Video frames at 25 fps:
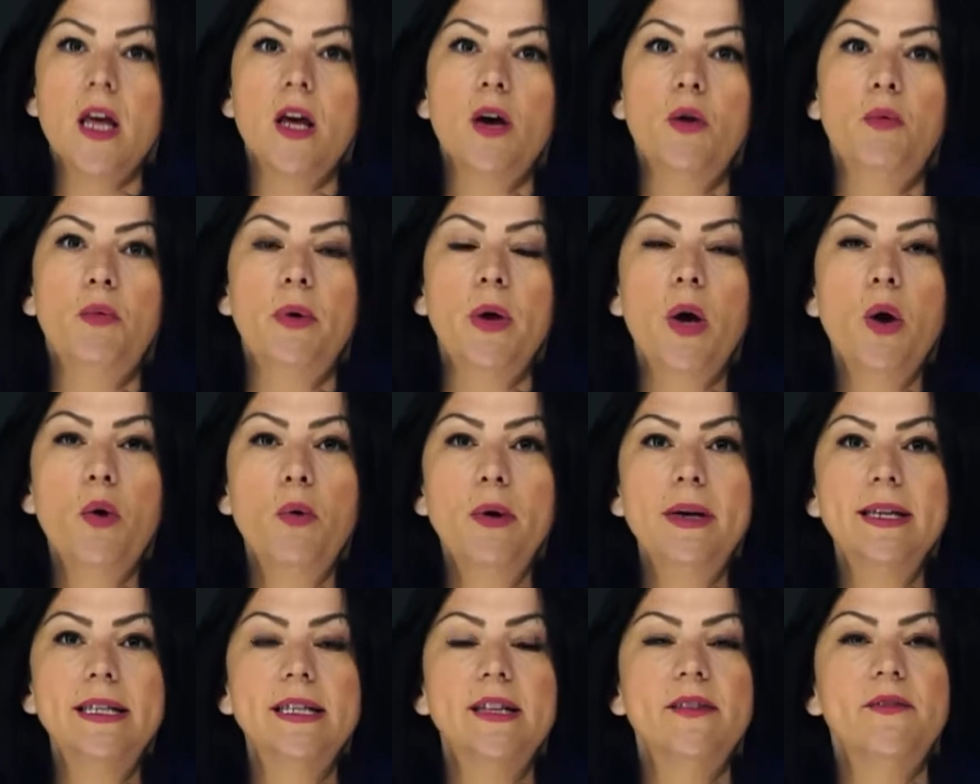We
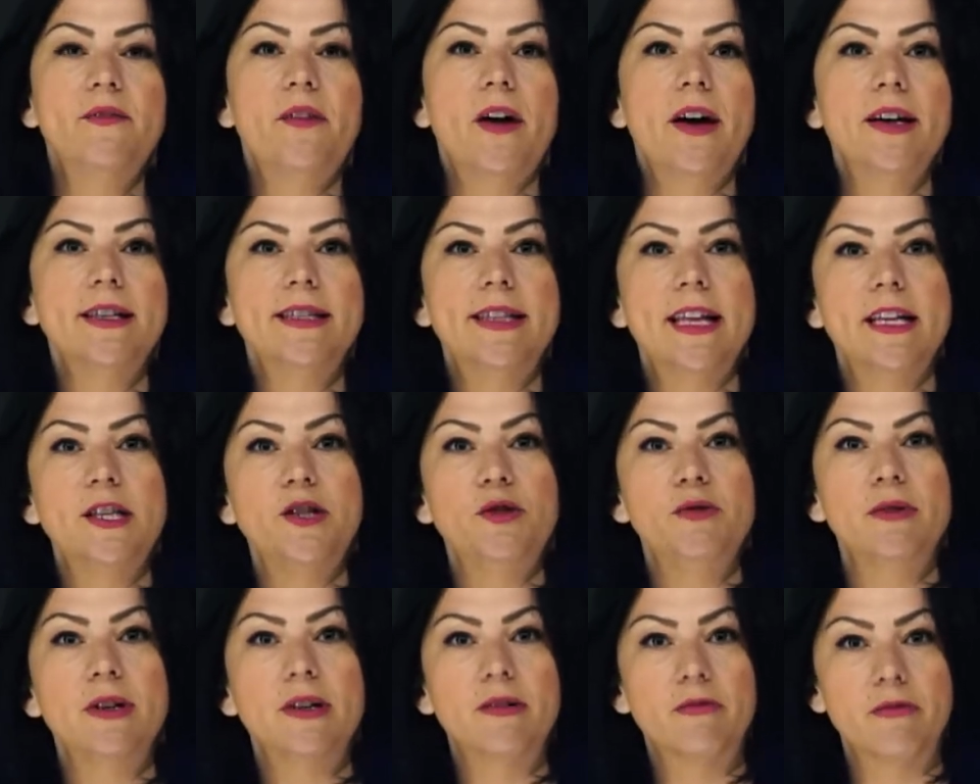always advise
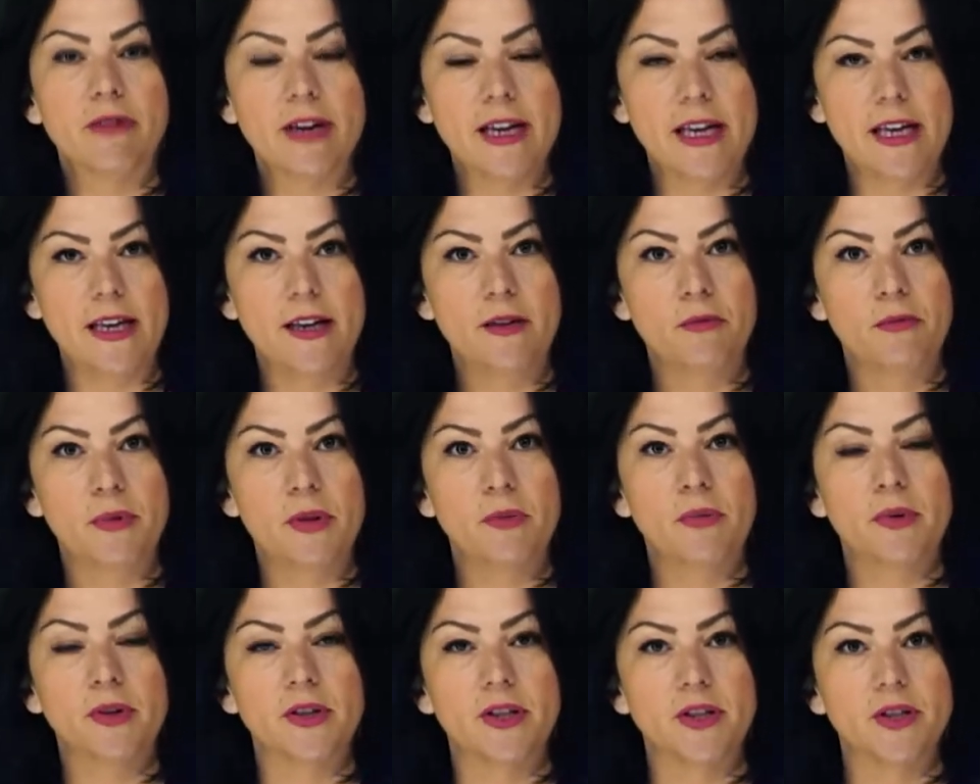that you agree
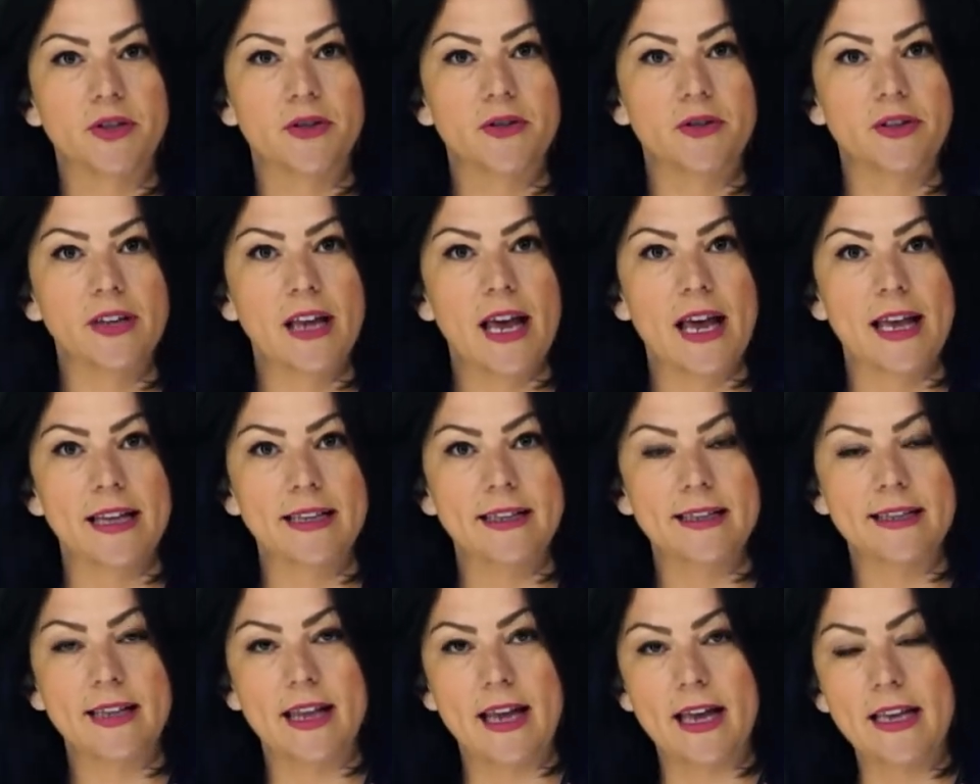with what the student
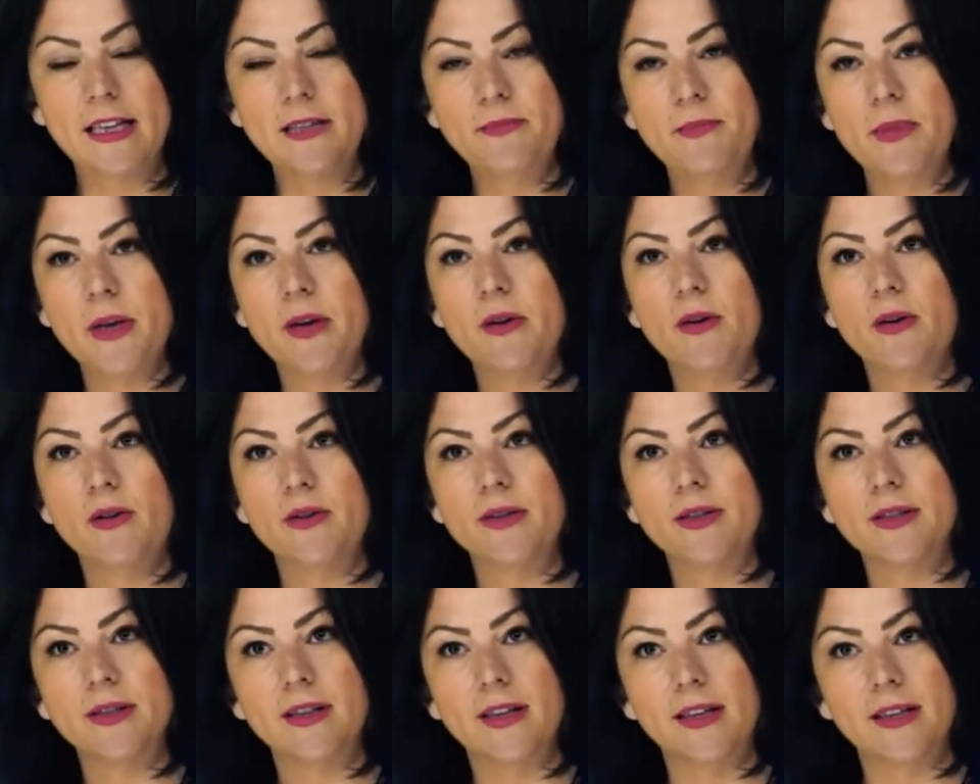has said
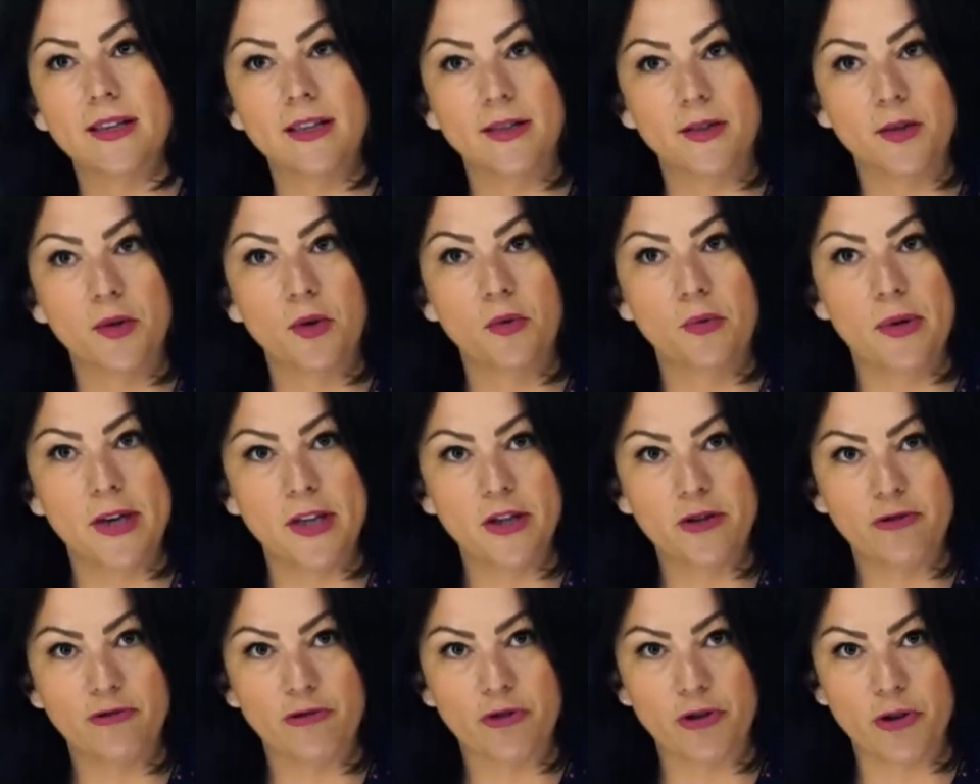because it is
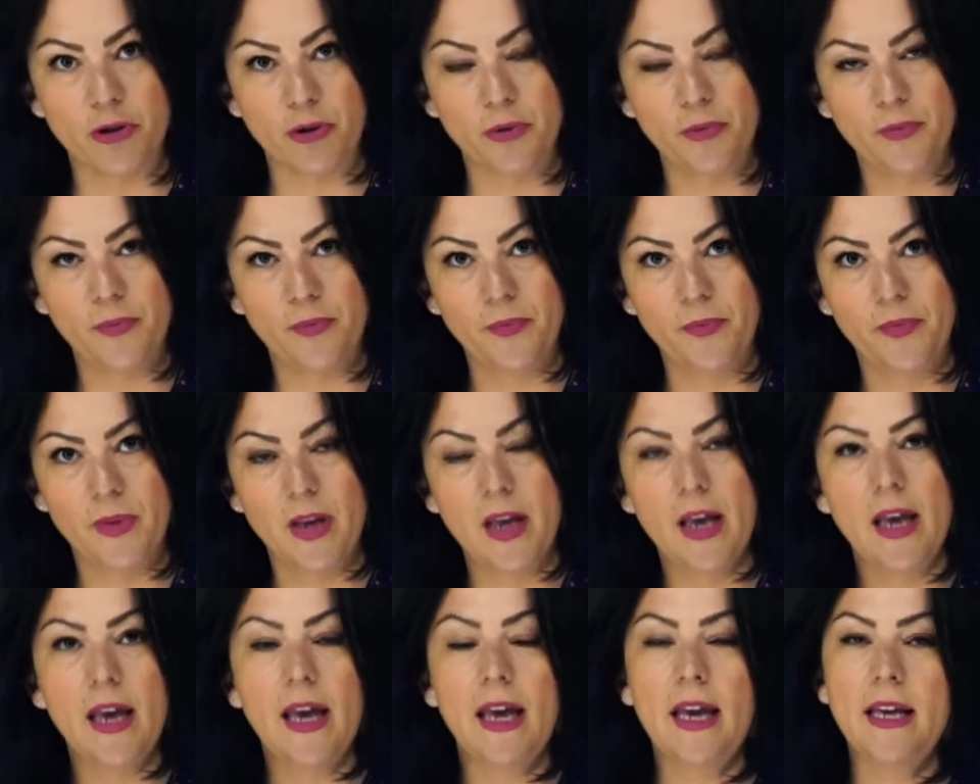always true.
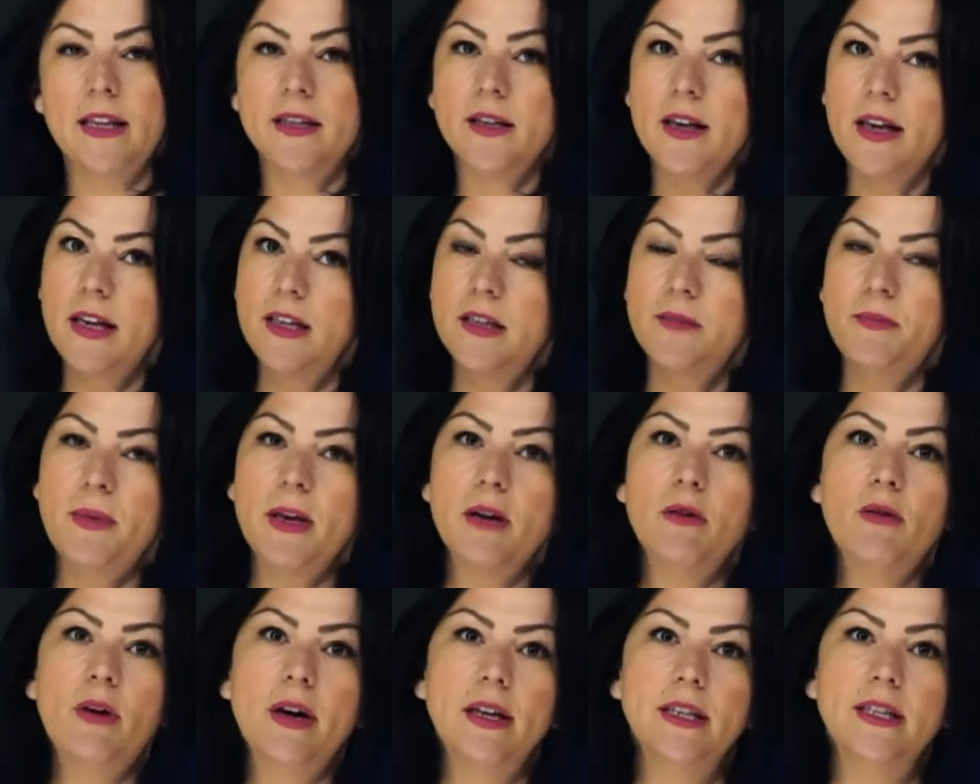It's going to be
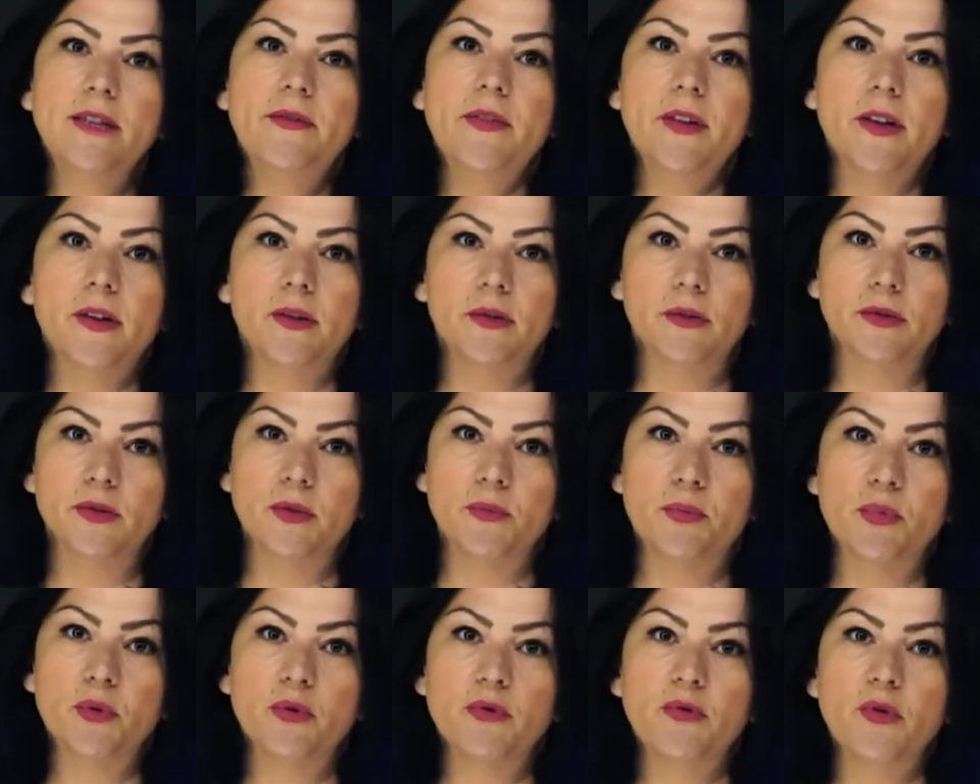quite difficult to
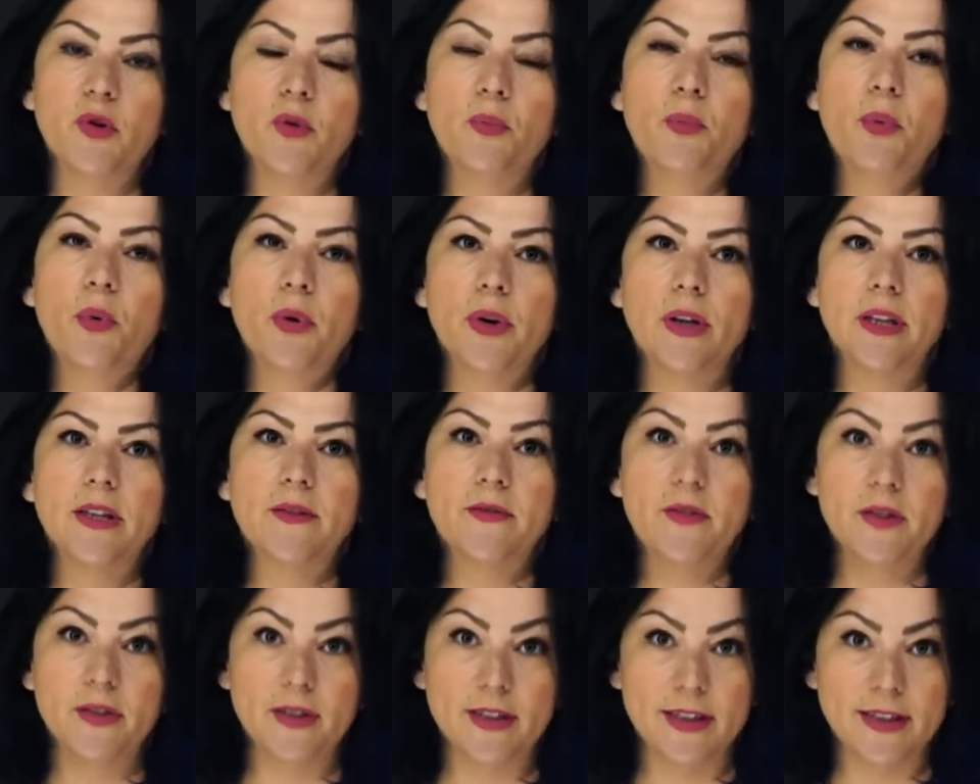prove your point
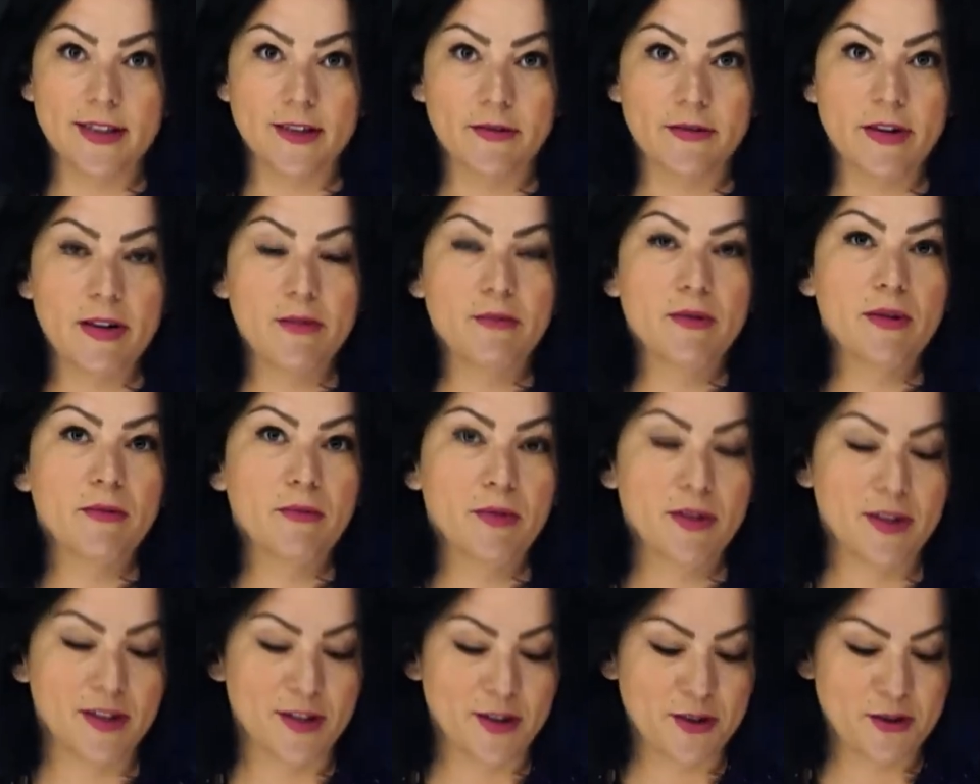if you disagree with
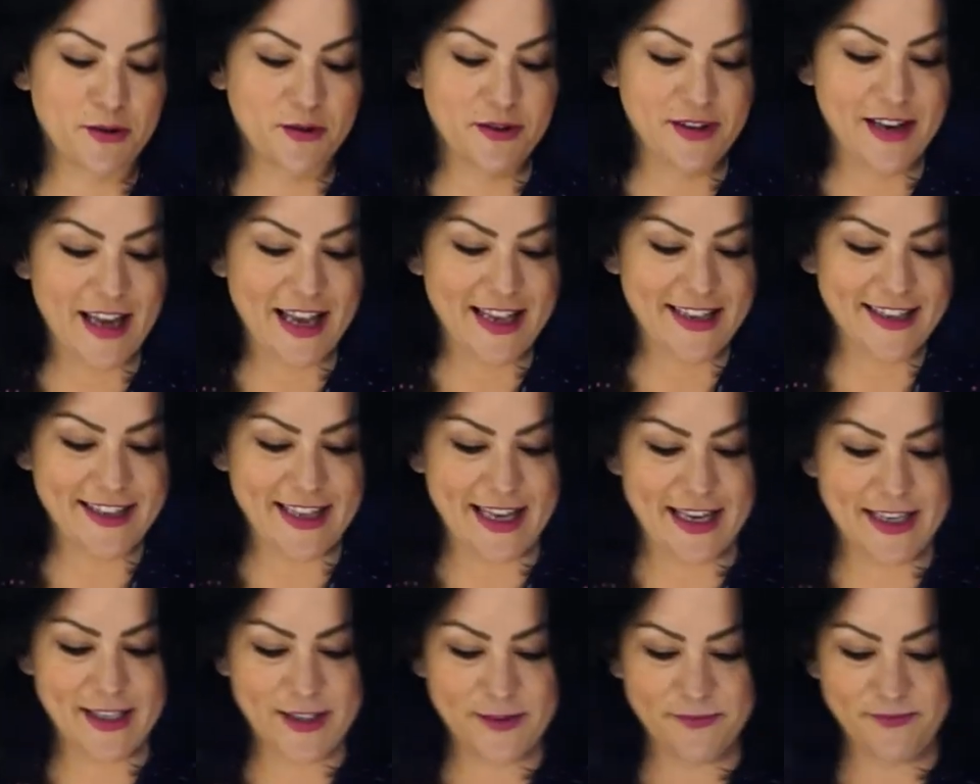what the student has
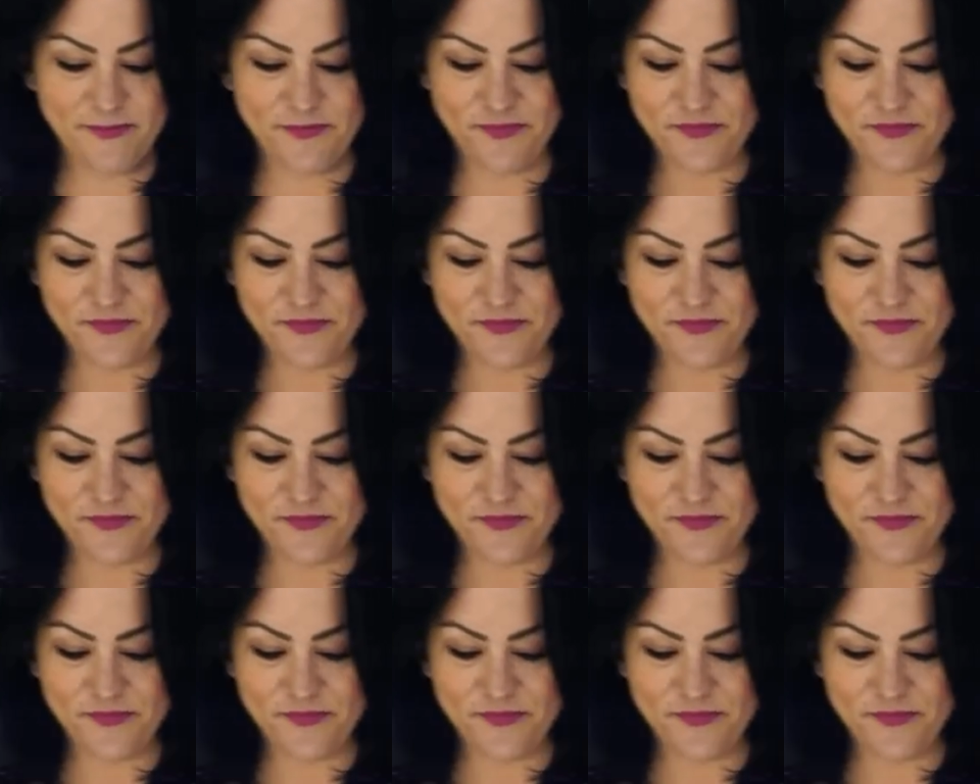said.